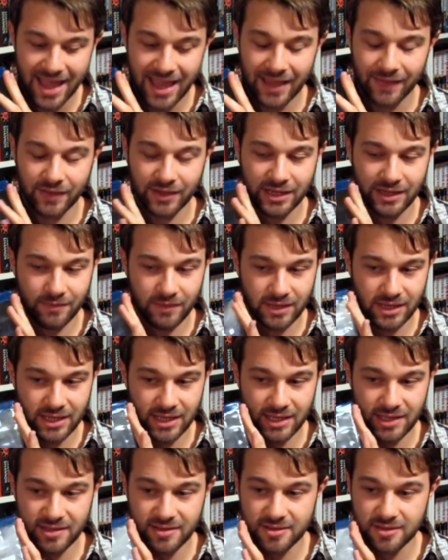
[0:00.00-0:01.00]
and the
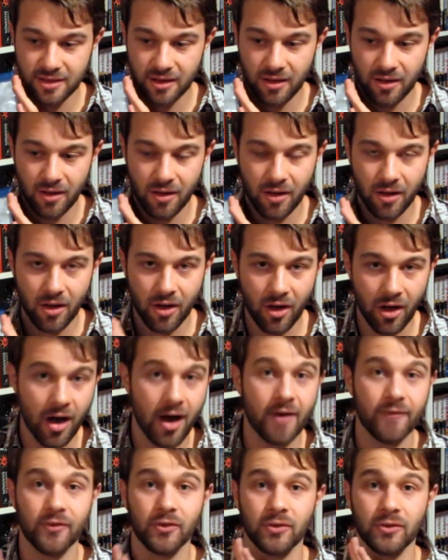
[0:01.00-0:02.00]
DVD is
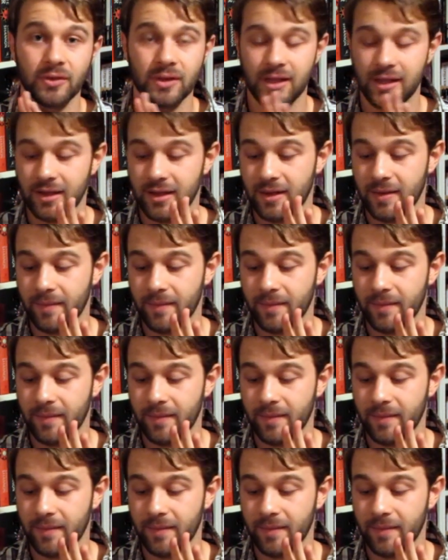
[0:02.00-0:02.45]
awful.